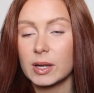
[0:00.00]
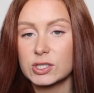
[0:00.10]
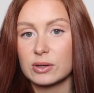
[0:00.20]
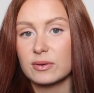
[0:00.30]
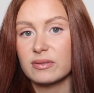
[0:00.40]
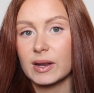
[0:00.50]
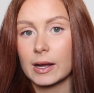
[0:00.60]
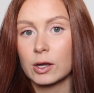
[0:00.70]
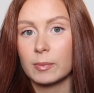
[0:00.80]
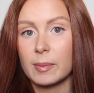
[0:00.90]
But I genuinely feel
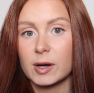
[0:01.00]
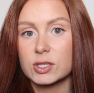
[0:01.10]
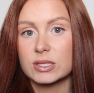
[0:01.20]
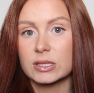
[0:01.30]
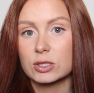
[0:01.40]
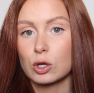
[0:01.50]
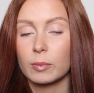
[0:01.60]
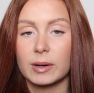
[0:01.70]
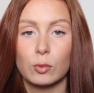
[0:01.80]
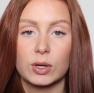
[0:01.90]
like I'm gonna be purchasing so
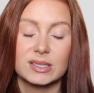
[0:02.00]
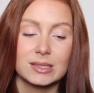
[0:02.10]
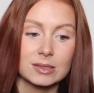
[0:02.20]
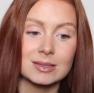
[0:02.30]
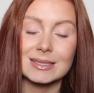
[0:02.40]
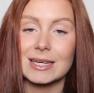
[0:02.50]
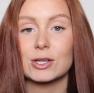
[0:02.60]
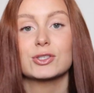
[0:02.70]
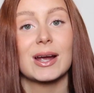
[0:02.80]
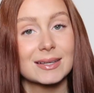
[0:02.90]
many more Sisters and
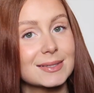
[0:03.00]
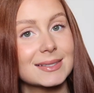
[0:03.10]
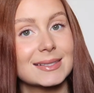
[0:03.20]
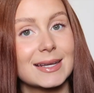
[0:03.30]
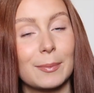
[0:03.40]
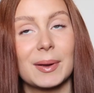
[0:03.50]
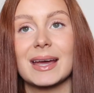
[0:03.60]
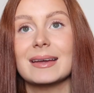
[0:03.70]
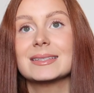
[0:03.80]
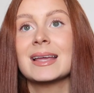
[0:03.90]
Seekers tracksuits this year,
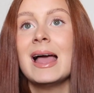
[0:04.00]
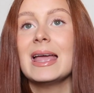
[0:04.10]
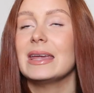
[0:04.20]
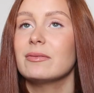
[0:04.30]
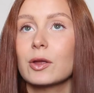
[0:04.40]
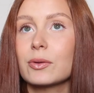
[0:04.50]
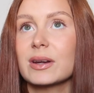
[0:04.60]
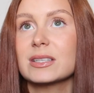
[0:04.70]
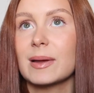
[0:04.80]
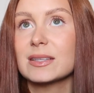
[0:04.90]
because even though they're
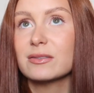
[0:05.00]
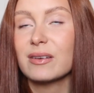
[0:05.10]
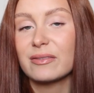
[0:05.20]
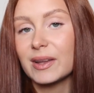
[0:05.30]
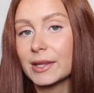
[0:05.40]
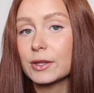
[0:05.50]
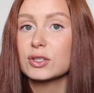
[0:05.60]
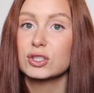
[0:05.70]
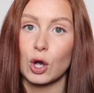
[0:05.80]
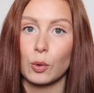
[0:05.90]
expensive, I feel like they're
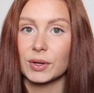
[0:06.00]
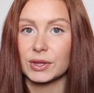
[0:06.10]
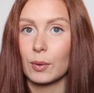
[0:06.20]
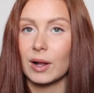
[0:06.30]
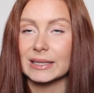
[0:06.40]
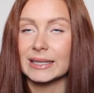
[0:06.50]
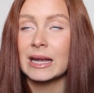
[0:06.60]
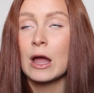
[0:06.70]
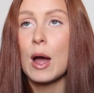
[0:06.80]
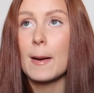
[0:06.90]
so worth the
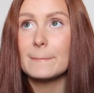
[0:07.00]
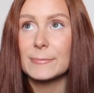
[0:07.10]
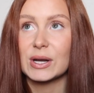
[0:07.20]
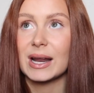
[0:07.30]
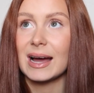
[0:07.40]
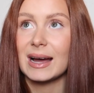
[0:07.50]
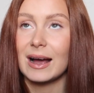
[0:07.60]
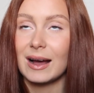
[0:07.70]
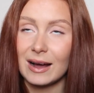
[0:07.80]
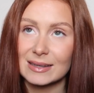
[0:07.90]
quality. But
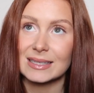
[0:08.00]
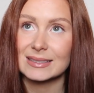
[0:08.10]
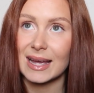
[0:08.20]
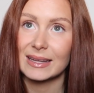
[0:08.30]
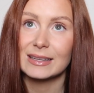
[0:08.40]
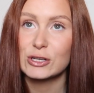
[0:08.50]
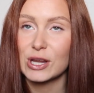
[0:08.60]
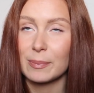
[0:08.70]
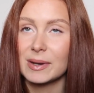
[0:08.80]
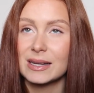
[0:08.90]
as I said, the
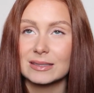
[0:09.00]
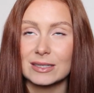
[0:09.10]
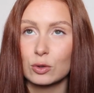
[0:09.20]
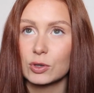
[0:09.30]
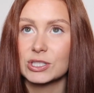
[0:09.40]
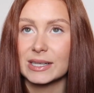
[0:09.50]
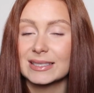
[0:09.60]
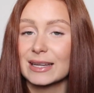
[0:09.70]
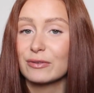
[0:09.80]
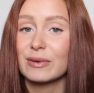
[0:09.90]
shipping is extortionate.
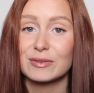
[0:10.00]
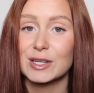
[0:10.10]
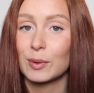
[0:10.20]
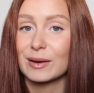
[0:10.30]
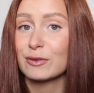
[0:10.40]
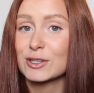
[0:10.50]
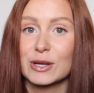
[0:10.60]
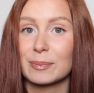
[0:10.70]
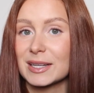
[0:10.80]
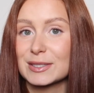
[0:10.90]
It's like fifty quid for
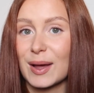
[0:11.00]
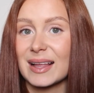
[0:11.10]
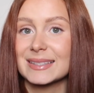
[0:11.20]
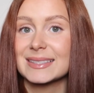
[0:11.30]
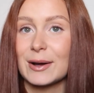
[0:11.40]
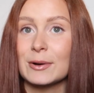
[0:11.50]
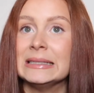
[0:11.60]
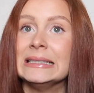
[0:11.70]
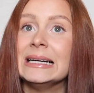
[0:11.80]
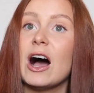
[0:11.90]
shipping as well. So
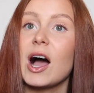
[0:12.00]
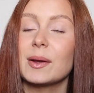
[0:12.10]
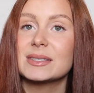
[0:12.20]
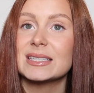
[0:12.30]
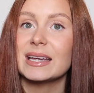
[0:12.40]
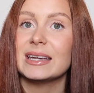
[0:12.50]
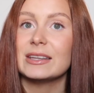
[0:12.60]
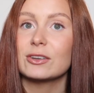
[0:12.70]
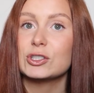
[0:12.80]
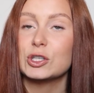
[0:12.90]
I would say
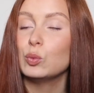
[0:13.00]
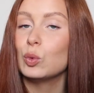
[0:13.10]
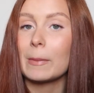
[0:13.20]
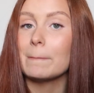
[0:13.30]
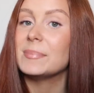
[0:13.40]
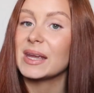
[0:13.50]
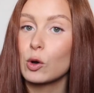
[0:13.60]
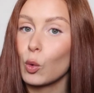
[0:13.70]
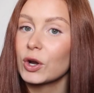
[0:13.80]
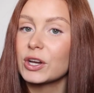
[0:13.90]
either do one
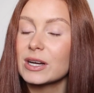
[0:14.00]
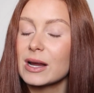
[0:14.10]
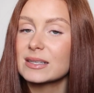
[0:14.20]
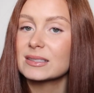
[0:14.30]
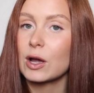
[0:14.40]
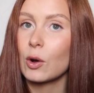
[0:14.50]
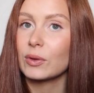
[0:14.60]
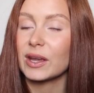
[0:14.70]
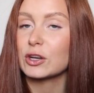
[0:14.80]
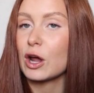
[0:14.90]
big order so
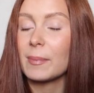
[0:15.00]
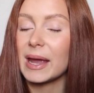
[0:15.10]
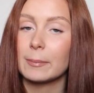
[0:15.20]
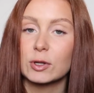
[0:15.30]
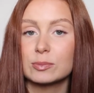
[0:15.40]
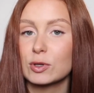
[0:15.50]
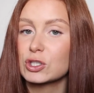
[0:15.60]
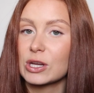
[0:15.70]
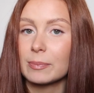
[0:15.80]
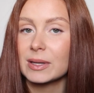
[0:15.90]
that you're not paying multiple
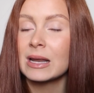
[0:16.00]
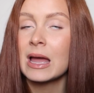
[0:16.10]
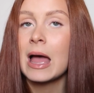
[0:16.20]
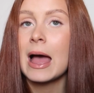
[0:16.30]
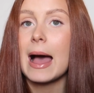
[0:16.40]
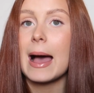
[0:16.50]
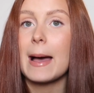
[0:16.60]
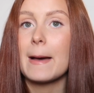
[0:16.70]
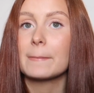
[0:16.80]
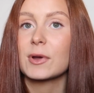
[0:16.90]
shipping
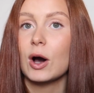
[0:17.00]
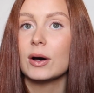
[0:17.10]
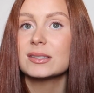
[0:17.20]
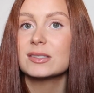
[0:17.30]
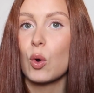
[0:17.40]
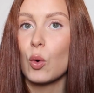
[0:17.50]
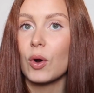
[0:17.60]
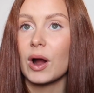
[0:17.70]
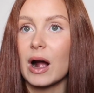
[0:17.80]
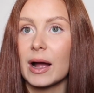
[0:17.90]
um costs,
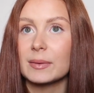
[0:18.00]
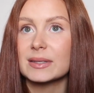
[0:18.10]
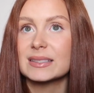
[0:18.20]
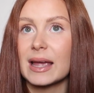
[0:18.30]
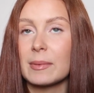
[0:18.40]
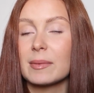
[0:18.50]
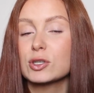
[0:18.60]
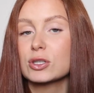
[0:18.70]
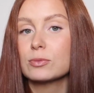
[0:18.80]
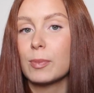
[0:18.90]
or I would say maybe
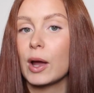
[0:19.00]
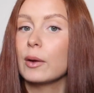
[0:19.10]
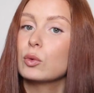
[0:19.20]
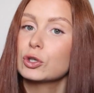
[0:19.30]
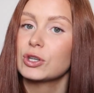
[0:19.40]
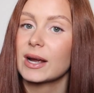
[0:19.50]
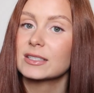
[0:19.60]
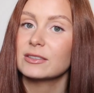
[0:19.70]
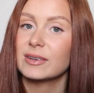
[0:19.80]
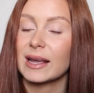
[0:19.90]
just buy one
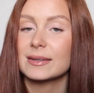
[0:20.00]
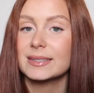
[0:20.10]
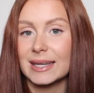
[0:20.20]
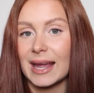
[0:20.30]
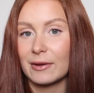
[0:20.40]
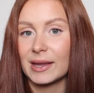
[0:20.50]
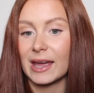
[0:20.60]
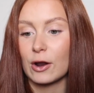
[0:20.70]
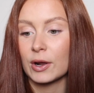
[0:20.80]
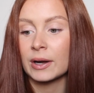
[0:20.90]
tracksuit for now, see how you
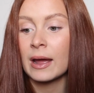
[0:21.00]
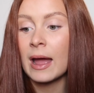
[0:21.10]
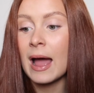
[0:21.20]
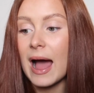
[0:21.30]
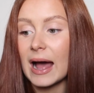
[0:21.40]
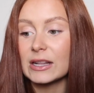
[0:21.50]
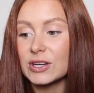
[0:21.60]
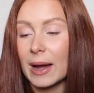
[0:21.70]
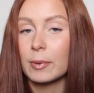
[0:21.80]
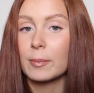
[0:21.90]
get on. And
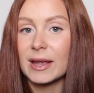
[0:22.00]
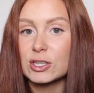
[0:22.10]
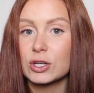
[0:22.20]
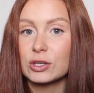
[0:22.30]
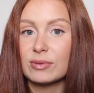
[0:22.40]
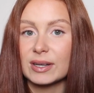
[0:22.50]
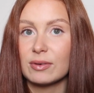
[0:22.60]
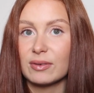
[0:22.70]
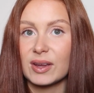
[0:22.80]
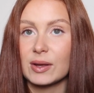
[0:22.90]
yeah, but make sure you read
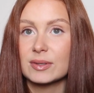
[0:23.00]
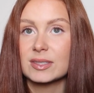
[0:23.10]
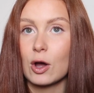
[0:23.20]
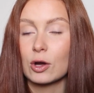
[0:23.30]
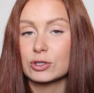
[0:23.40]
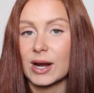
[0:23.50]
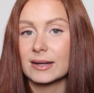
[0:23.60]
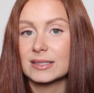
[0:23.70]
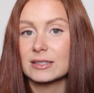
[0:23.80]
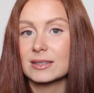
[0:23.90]
reviews on
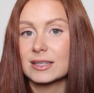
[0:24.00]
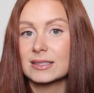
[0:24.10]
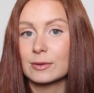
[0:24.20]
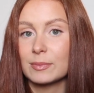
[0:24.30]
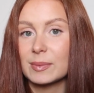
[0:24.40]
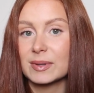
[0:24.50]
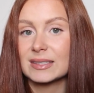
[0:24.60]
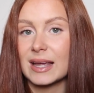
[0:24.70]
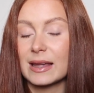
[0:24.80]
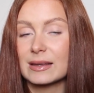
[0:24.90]
tracksuits, because some people
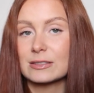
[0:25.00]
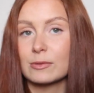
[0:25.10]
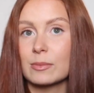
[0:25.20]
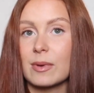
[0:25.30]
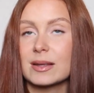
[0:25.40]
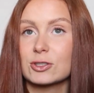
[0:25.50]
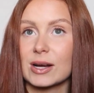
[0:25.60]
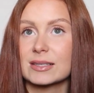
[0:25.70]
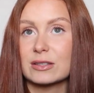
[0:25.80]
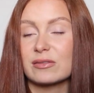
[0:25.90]
say some
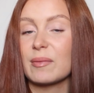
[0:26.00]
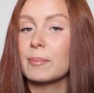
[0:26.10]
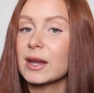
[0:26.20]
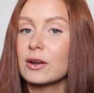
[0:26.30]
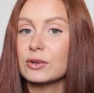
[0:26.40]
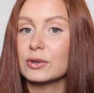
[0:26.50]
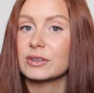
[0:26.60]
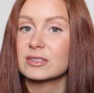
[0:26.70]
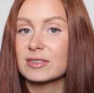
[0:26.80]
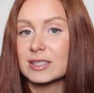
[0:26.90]
tracksuits fit bigger and
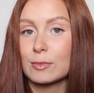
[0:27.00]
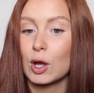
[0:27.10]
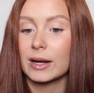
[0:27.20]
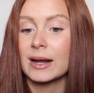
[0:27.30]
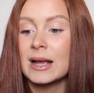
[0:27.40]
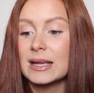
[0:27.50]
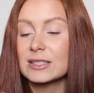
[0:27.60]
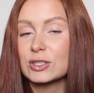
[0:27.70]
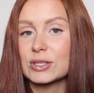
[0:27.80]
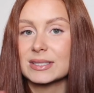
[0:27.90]
others fit smaller,
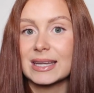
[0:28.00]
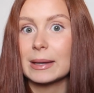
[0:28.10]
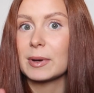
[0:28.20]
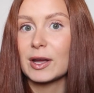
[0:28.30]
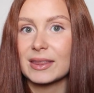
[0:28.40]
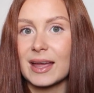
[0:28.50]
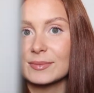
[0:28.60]
so just keep an eye on that.